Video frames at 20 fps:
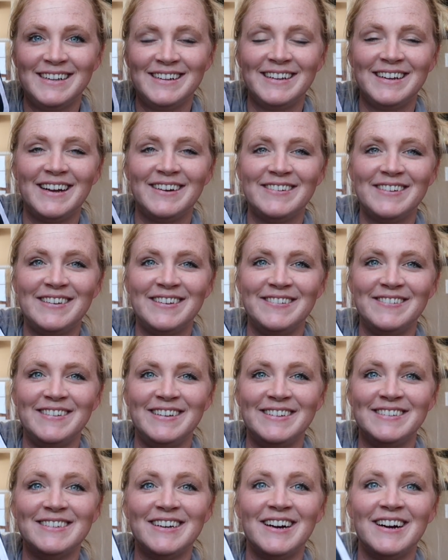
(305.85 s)
Look how cute
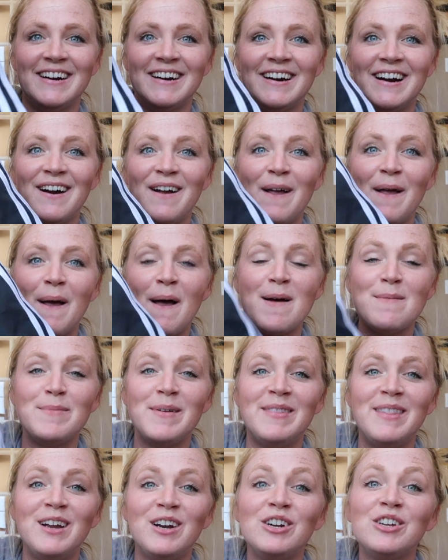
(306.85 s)
these are,
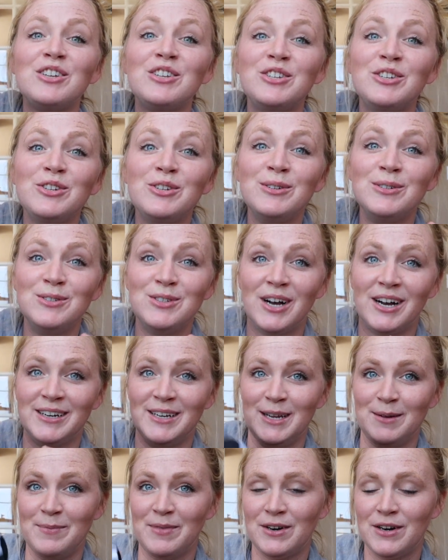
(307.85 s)
but they're huge on him.